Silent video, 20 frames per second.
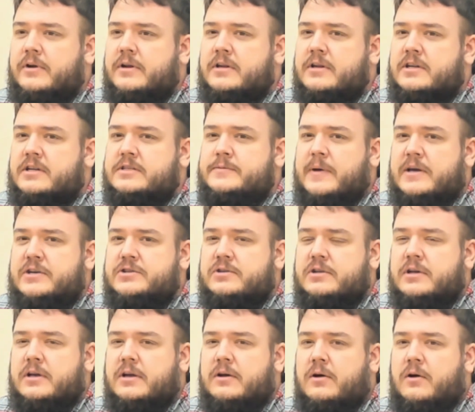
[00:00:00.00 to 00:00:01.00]

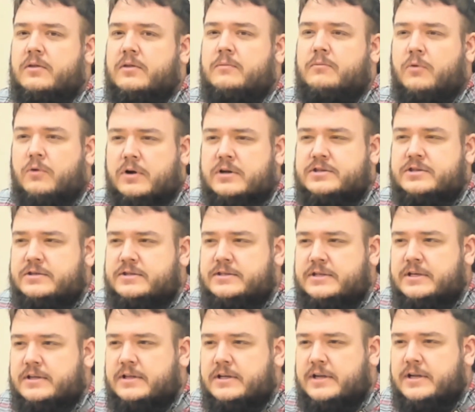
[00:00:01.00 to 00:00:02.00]
especially all the more as you
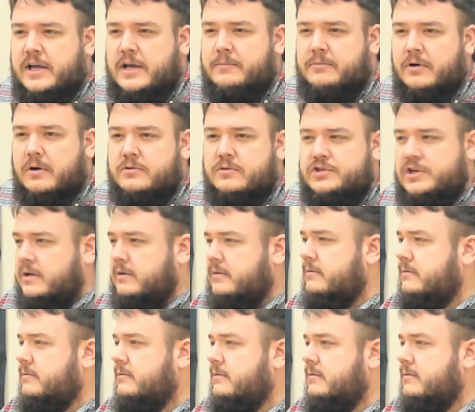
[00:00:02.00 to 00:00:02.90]
see the day approaching.